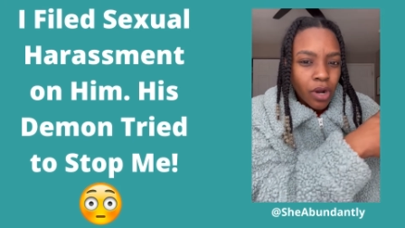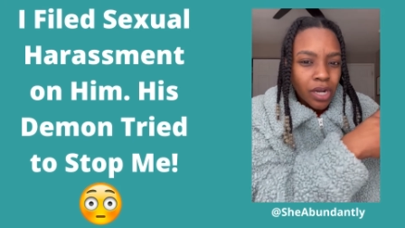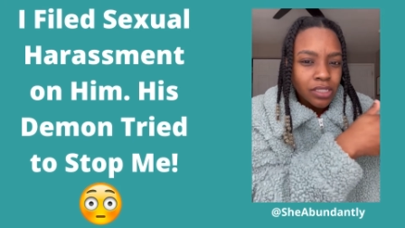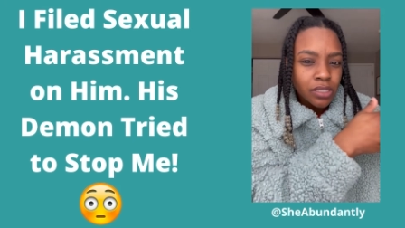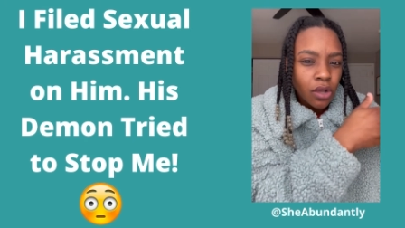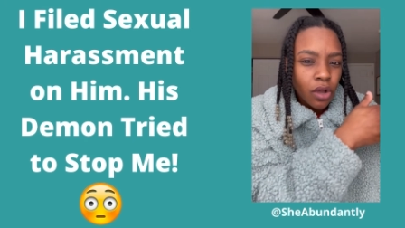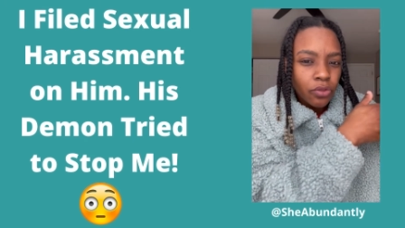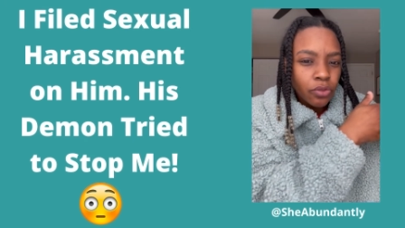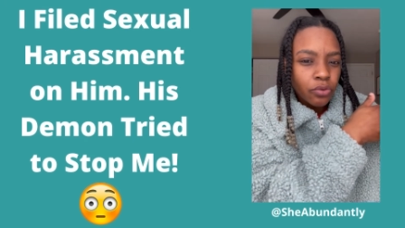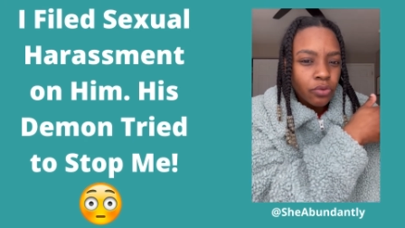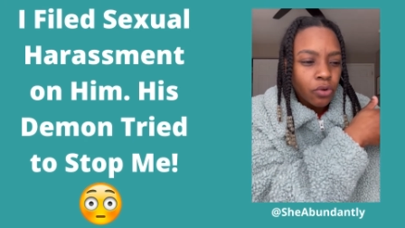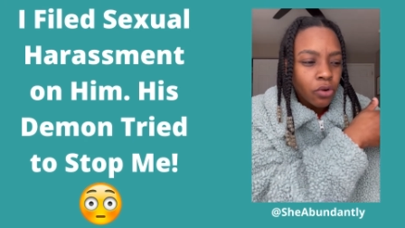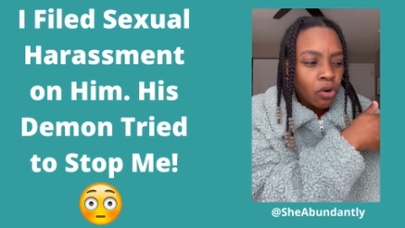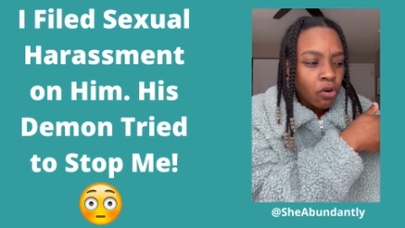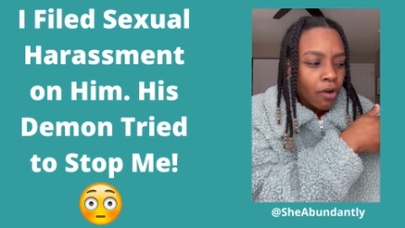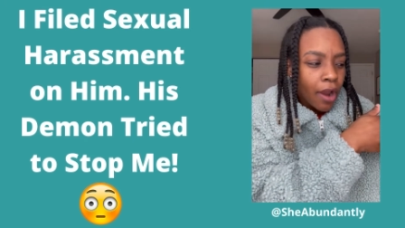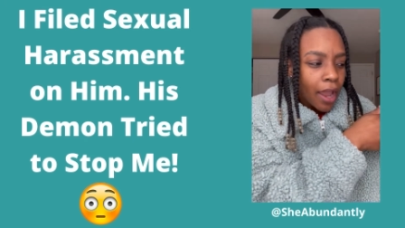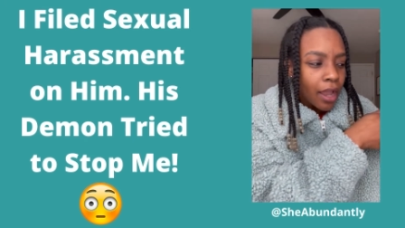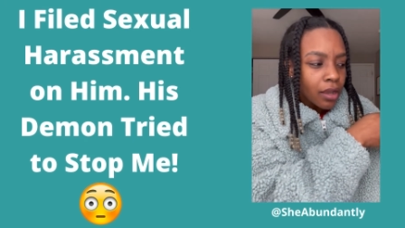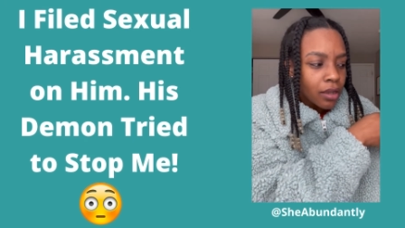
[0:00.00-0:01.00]
I saw it through the
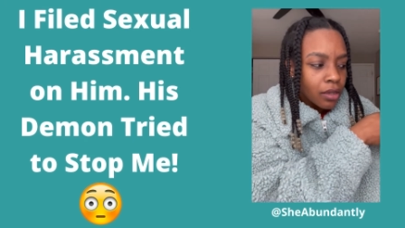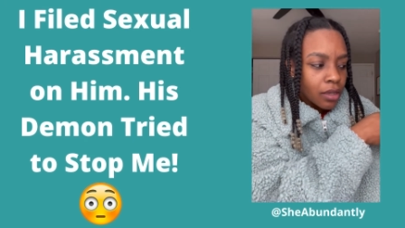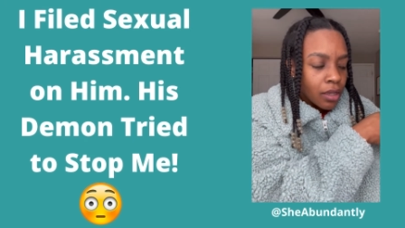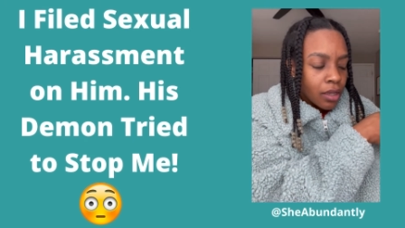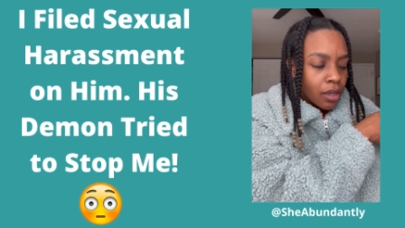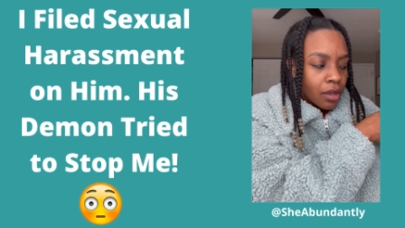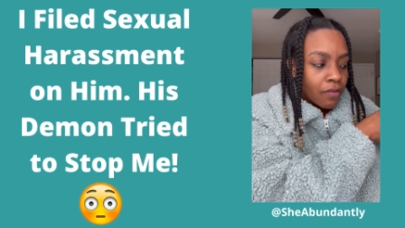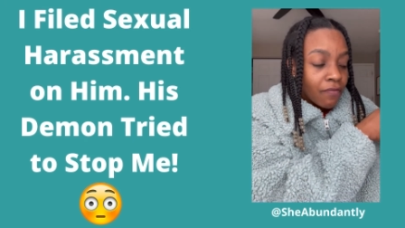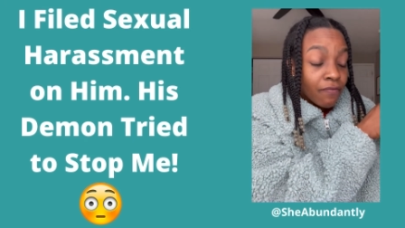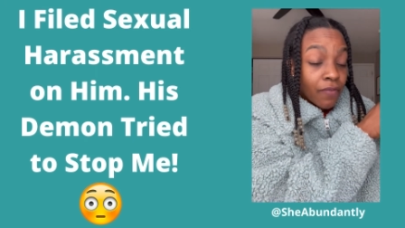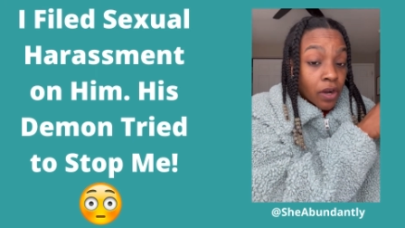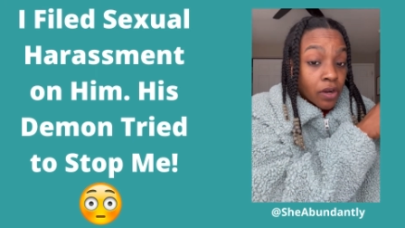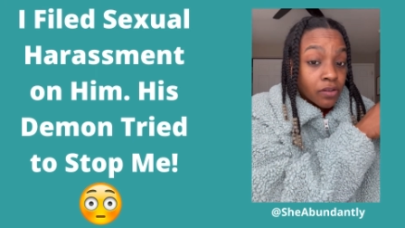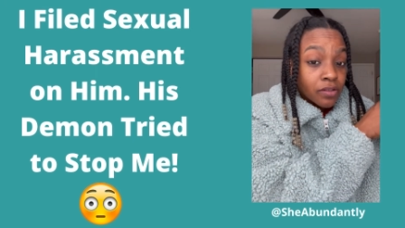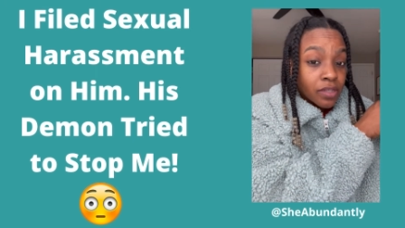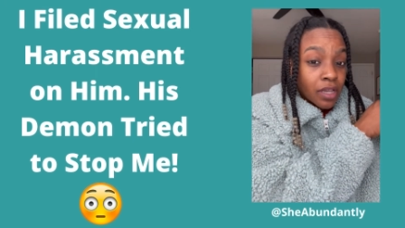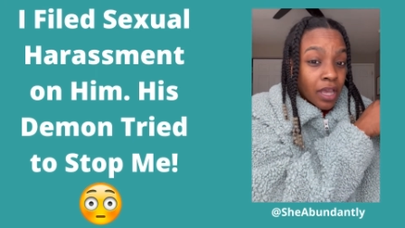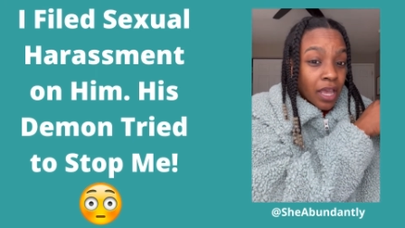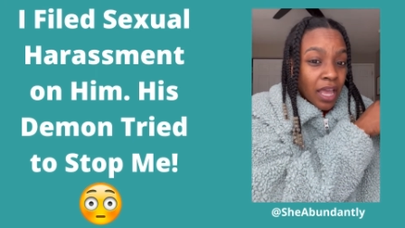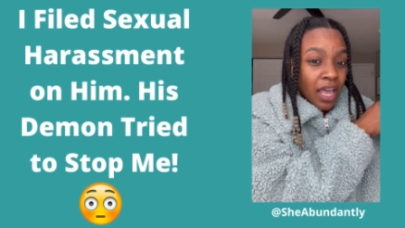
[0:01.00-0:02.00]
crack first.